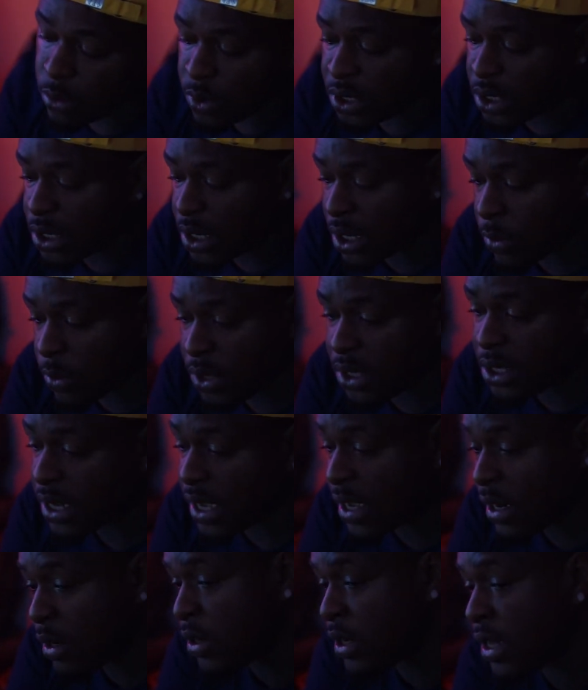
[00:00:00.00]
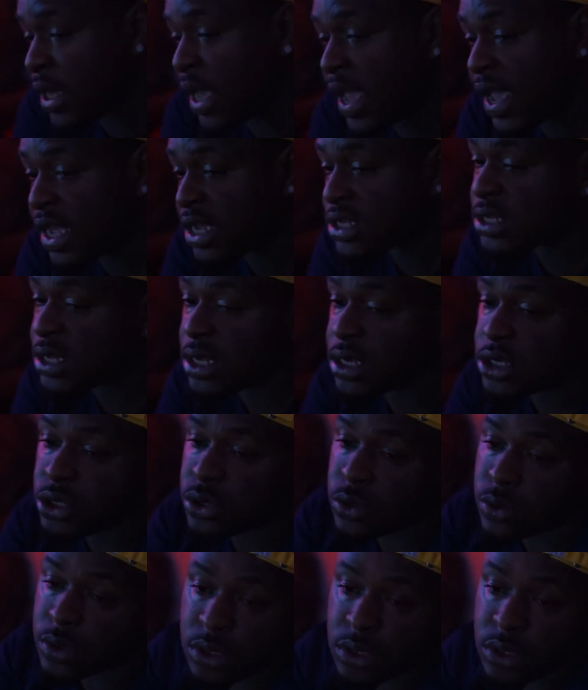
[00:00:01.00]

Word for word: we nigga, we down to the ancestry.